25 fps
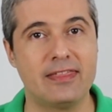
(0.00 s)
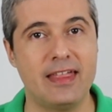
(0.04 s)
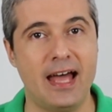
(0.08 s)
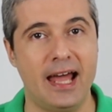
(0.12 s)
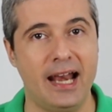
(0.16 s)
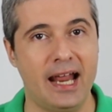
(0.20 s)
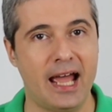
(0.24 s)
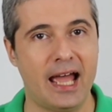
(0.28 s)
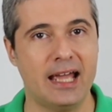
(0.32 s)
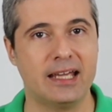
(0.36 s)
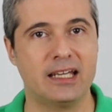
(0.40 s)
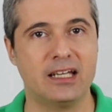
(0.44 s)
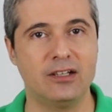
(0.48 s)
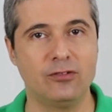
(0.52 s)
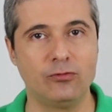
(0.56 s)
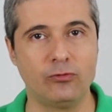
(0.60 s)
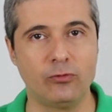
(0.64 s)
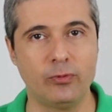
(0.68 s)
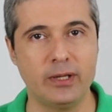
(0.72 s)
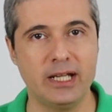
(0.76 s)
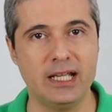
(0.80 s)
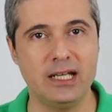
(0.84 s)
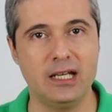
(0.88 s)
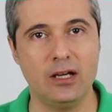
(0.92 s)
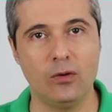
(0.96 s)
that I can
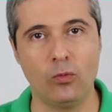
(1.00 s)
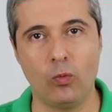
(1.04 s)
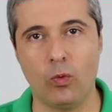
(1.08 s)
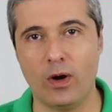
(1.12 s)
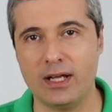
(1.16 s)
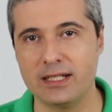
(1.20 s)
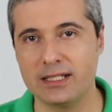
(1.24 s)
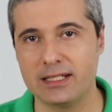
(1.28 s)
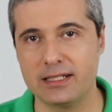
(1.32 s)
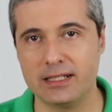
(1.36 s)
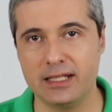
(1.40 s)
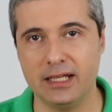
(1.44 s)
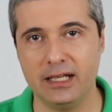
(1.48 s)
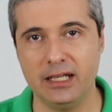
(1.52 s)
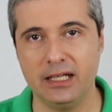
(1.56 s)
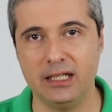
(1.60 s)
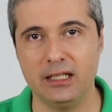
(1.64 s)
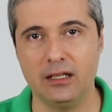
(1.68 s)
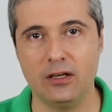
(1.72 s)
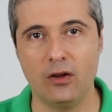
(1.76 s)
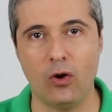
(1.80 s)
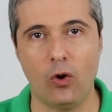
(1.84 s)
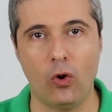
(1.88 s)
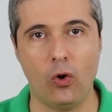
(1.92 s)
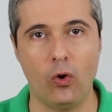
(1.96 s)
read in one
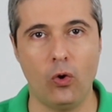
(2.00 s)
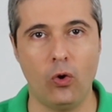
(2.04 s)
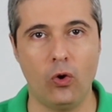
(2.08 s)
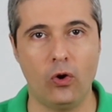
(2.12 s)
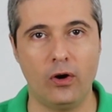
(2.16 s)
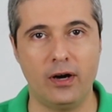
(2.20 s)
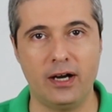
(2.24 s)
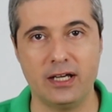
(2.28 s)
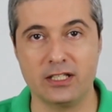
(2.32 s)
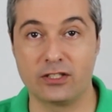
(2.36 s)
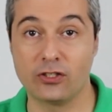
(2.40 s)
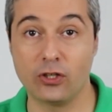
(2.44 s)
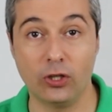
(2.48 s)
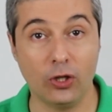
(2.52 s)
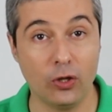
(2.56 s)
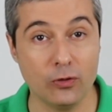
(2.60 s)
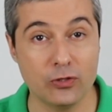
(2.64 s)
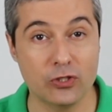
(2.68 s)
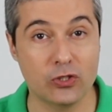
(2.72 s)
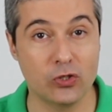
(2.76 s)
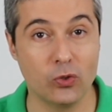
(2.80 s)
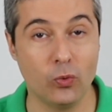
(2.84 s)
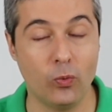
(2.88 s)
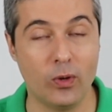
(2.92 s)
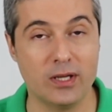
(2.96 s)
sitting or as
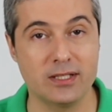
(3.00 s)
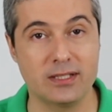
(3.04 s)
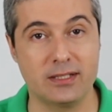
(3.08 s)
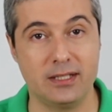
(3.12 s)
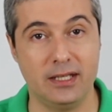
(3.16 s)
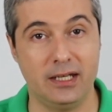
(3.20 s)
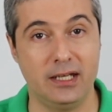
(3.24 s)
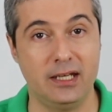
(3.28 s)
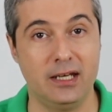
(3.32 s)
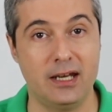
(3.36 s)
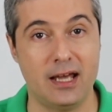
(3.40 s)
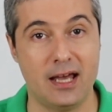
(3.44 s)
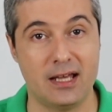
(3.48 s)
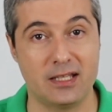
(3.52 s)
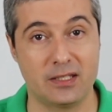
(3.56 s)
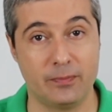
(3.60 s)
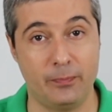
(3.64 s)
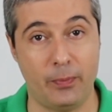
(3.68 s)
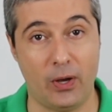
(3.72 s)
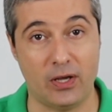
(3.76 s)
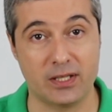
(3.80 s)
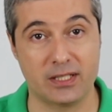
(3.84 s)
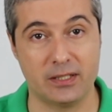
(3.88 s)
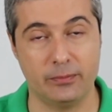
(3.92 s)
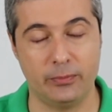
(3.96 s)
close to one sitting as
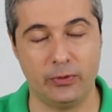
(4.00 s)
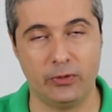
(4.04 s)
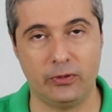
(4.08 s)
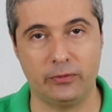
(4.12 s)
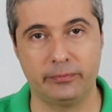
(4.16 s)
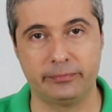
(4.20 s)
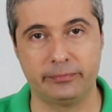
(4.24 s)
possible.